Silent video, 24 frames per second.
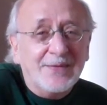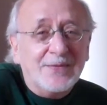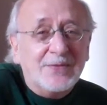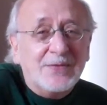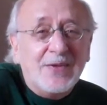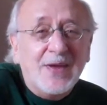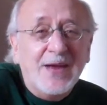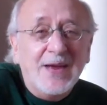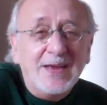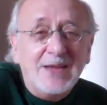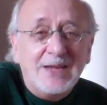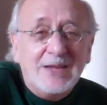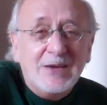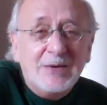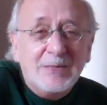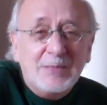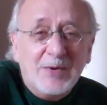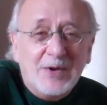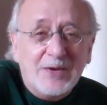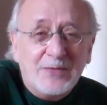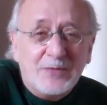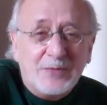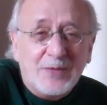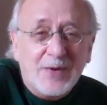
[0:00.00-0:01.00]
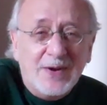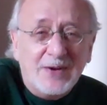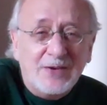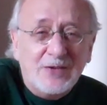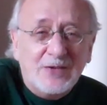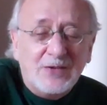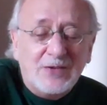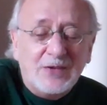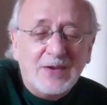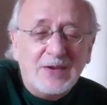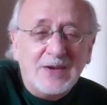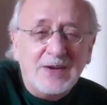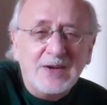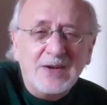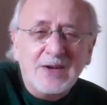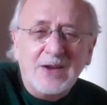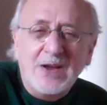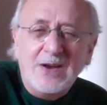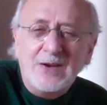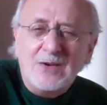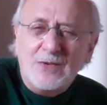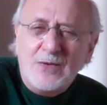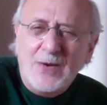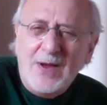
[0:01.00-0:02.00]
Thank you, my friends, and
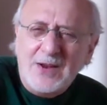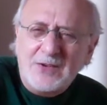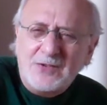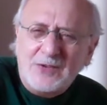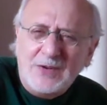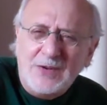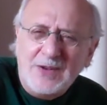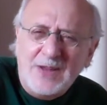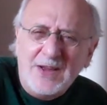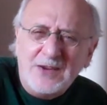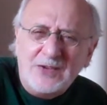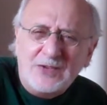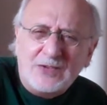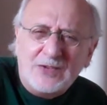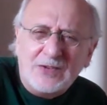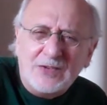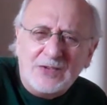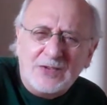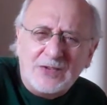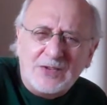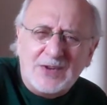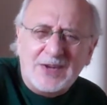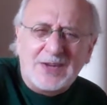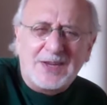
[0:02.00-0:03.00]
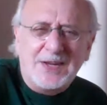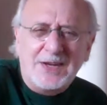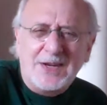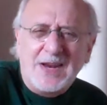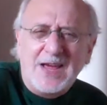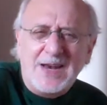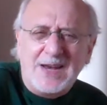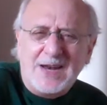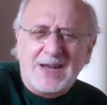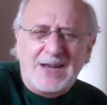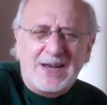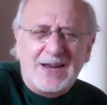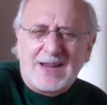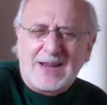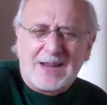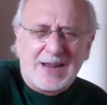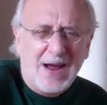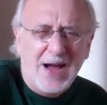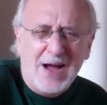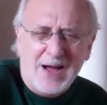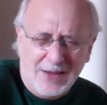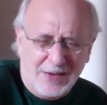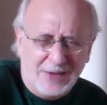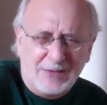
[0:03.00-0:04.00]
congratulations to Connecticut
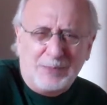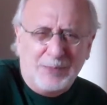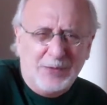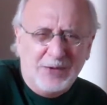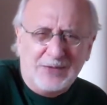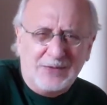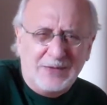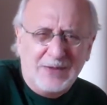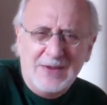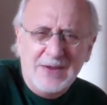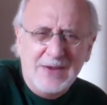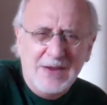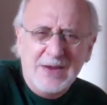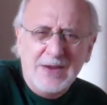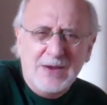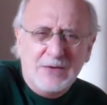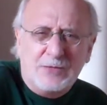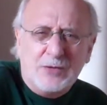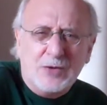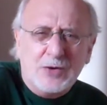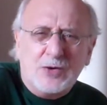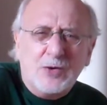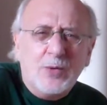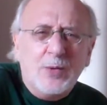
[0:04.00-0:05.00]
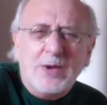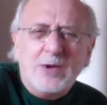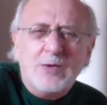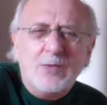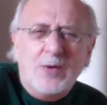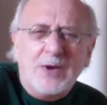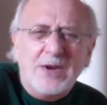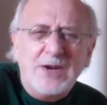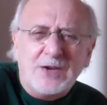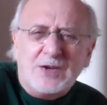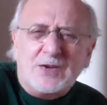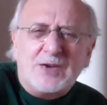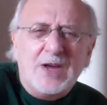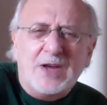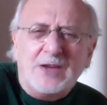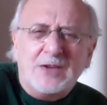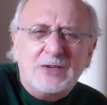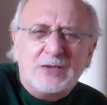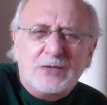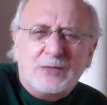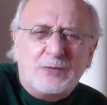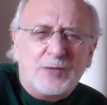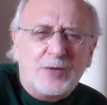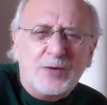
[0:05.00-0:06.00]
Hospice for doing what it
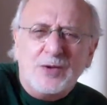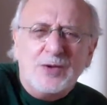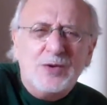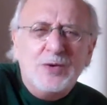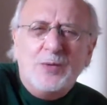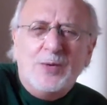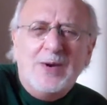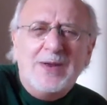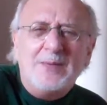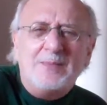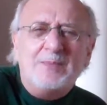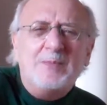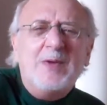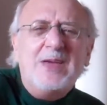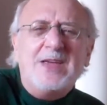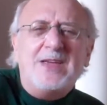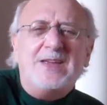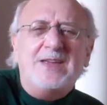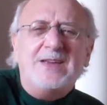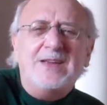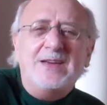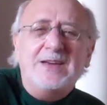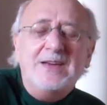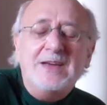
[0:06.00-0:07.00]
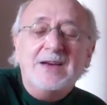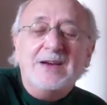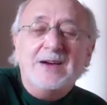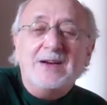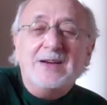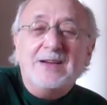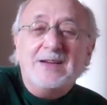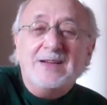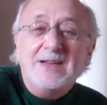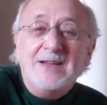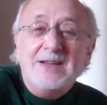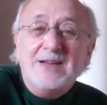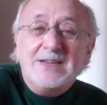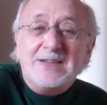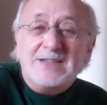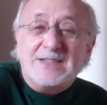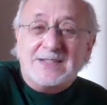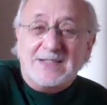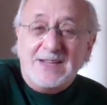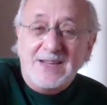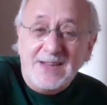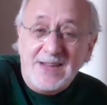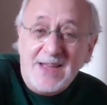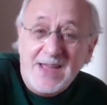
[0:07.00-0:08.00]
does for you and me.
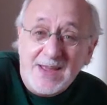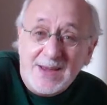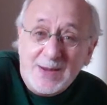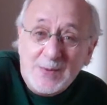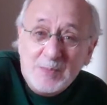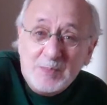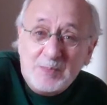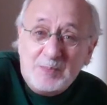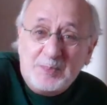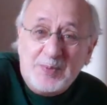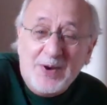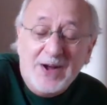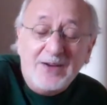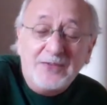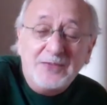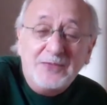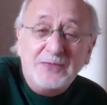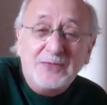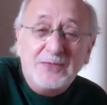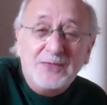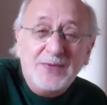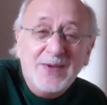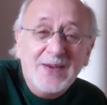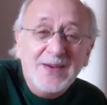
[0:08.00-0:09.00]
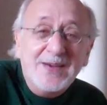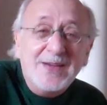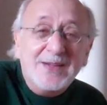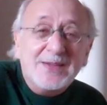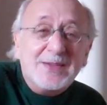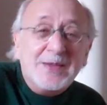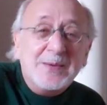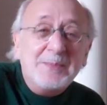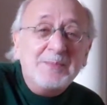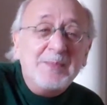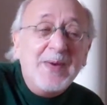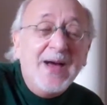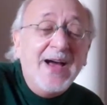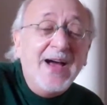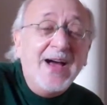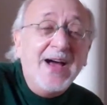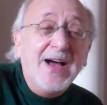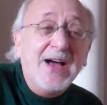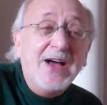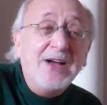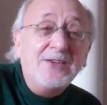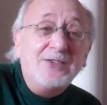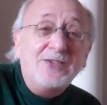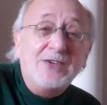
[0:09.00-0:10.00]
Singing Puff, the
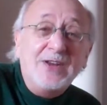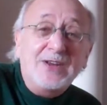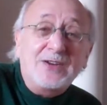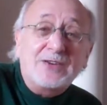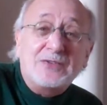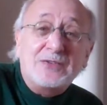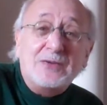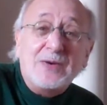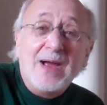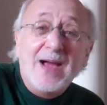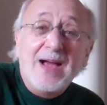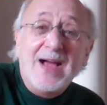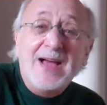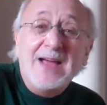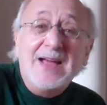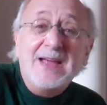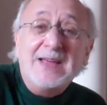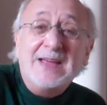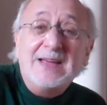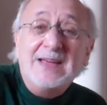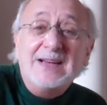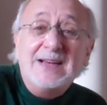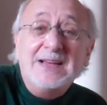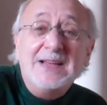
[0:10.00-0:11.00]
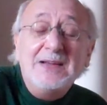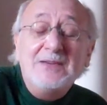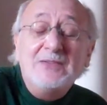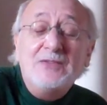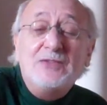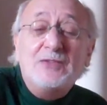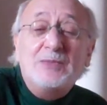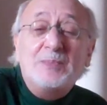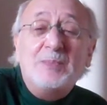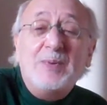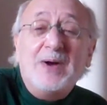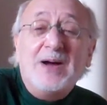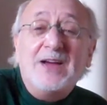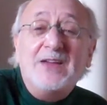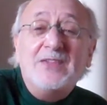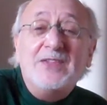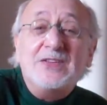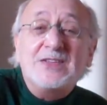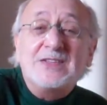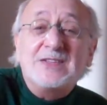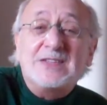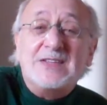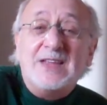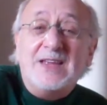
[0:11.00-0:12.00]
magic dragon lives by
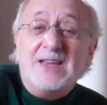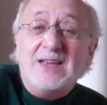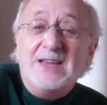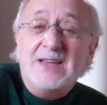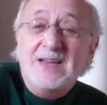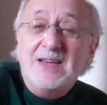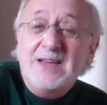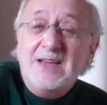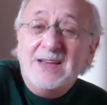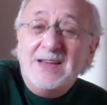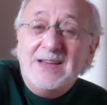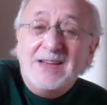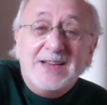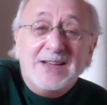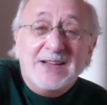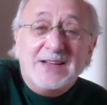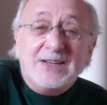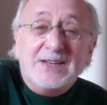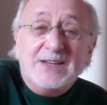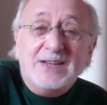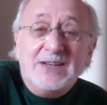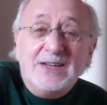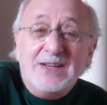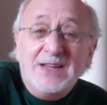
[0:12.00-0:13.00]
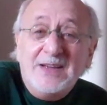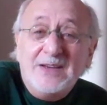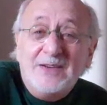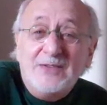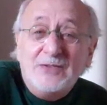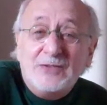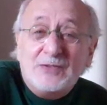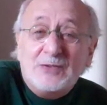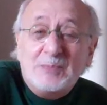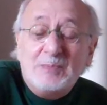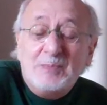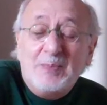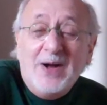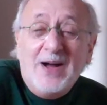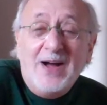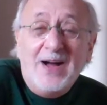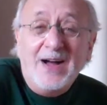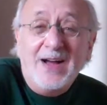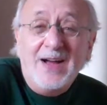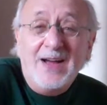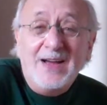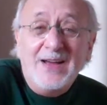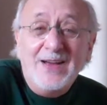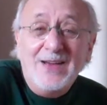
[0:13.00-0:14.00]
the sea, lives
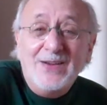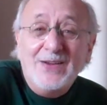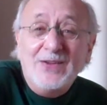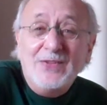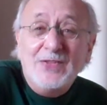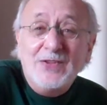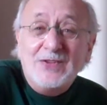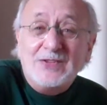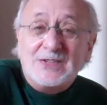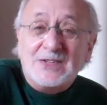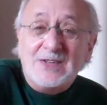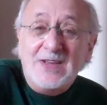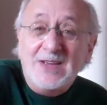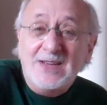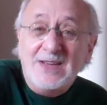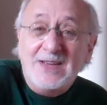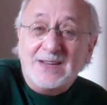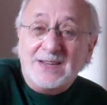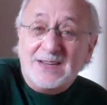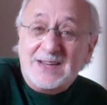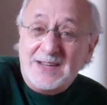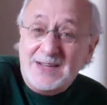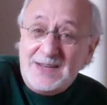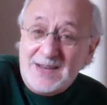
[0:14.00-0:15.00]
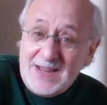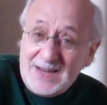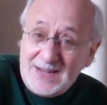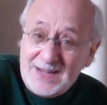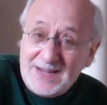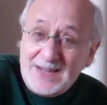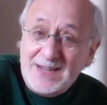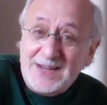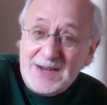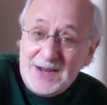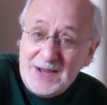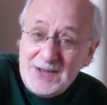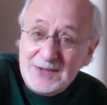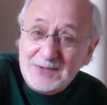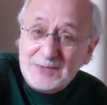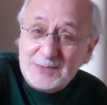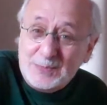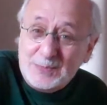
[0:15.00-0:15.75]
by the sea at Connecticut Hospice.